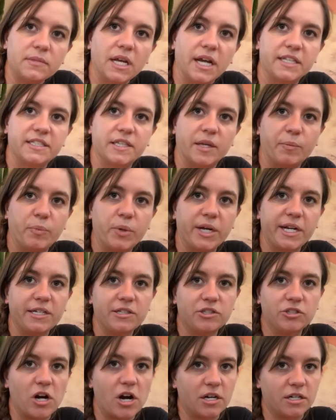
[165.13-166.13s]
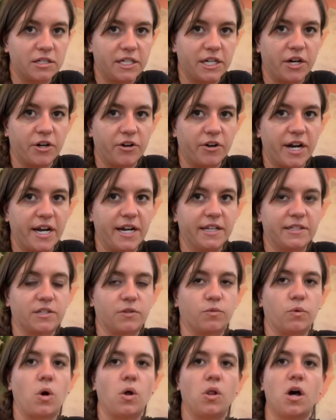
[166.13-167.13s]
It's a pretty strong deodorant, it's a
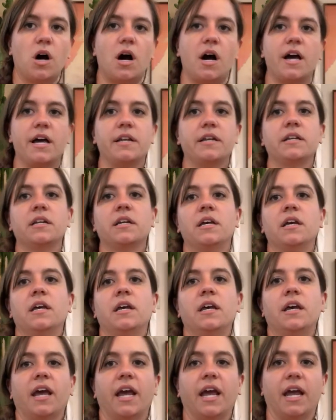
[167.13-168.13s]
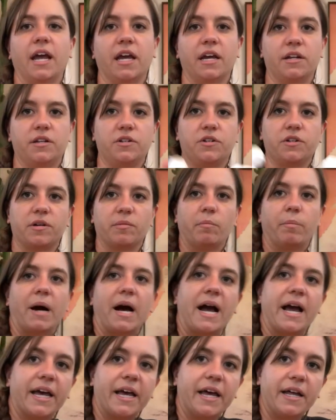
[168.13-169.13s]
roll-on, and you can
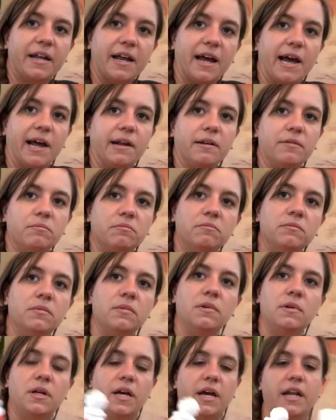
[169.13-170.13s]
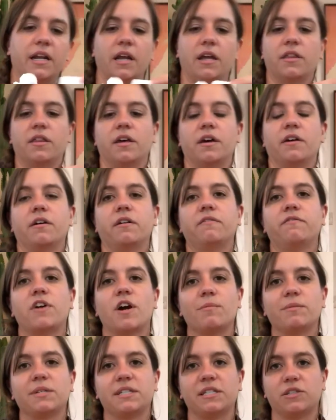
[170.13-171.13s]
buy it at any of the
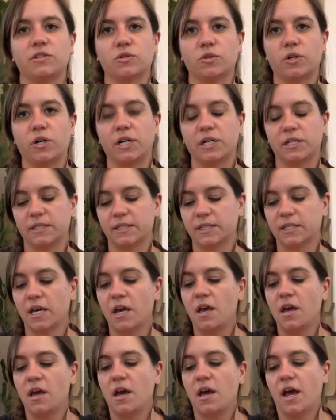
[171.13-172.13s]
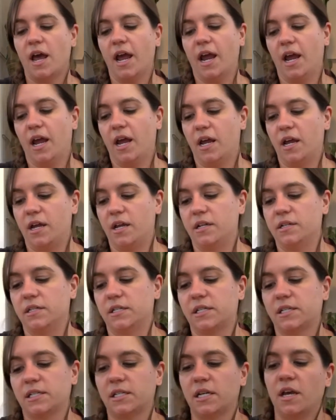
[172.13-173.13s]
pharmacy stores,
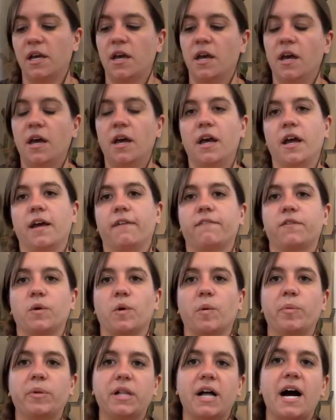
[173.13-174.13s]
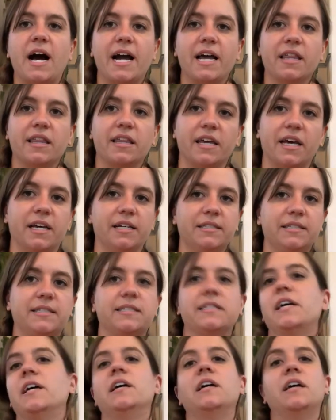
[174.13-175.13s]
and if you apply
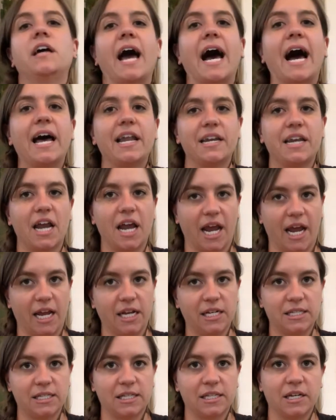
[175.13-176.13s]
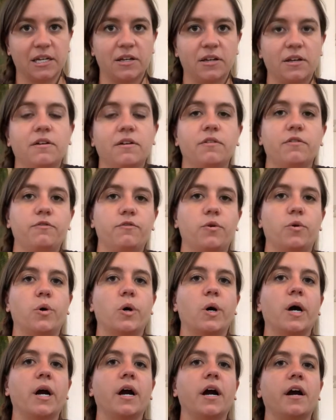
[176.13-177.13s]
this at night
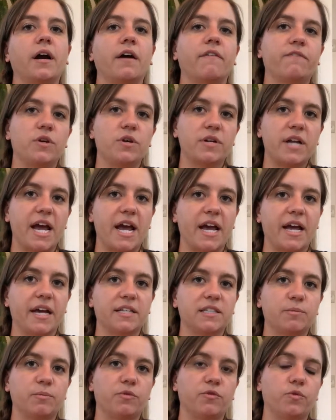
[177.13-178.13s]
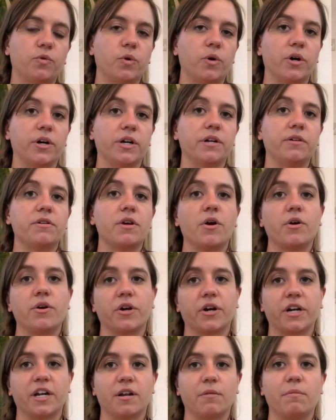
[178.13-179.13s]
for a few days before you know
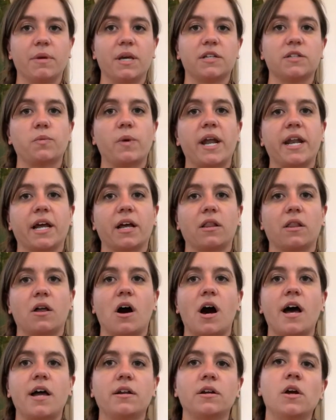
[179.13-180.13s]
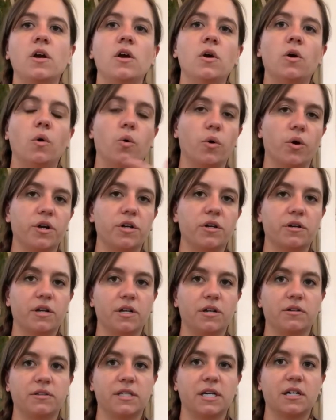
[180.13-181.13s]
you're going to be sweating a lot, or you
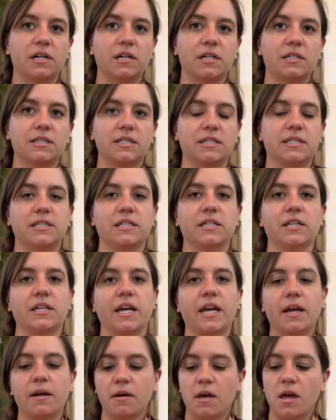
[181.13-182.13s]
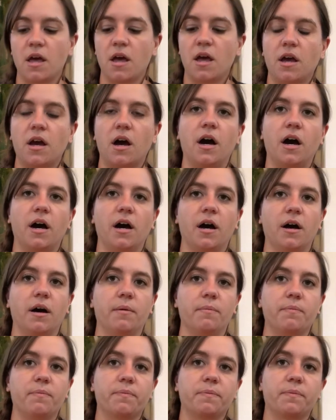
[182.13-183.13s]
can use it consistently,
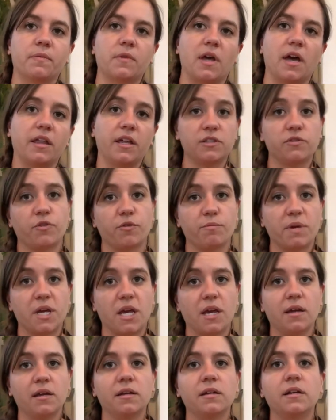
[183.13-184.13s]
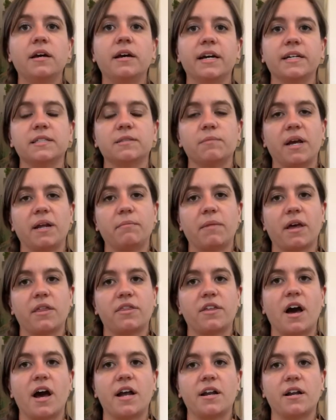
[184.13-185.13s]
at least for me, it's made my
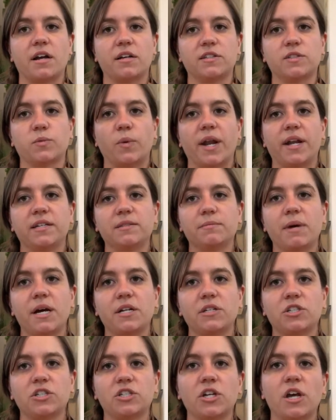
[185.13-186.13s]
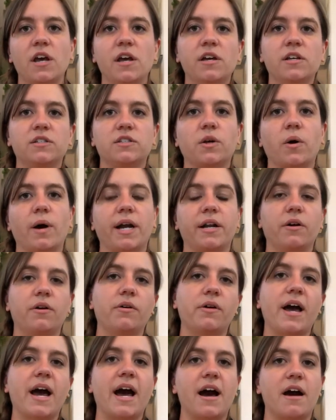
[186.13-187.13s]
thigh not sweat as much, so I
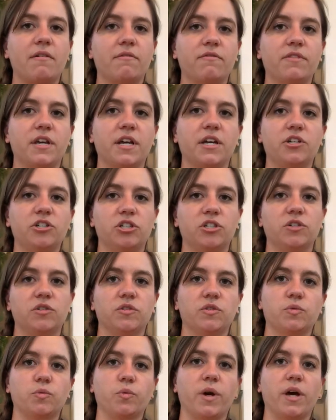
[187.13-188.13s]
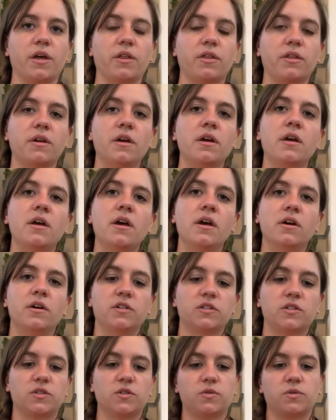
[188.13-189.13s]
don't have the issues with
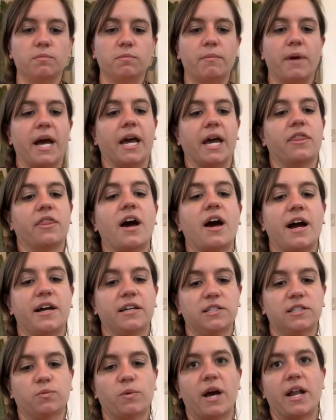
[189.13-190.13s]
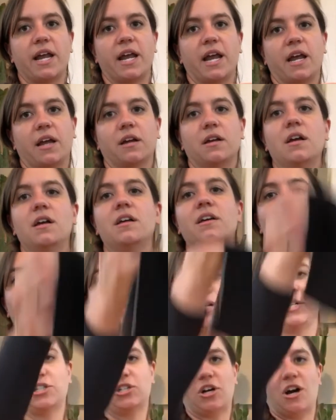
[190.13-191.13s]
my thigh sweating,
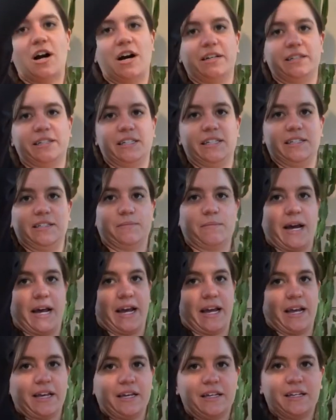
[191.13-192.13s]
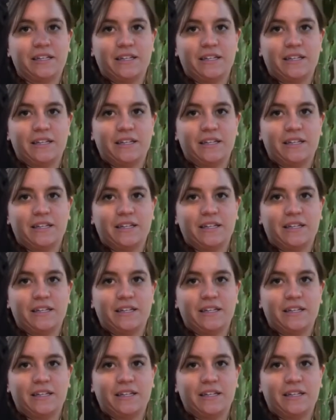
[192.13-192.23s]
which causes my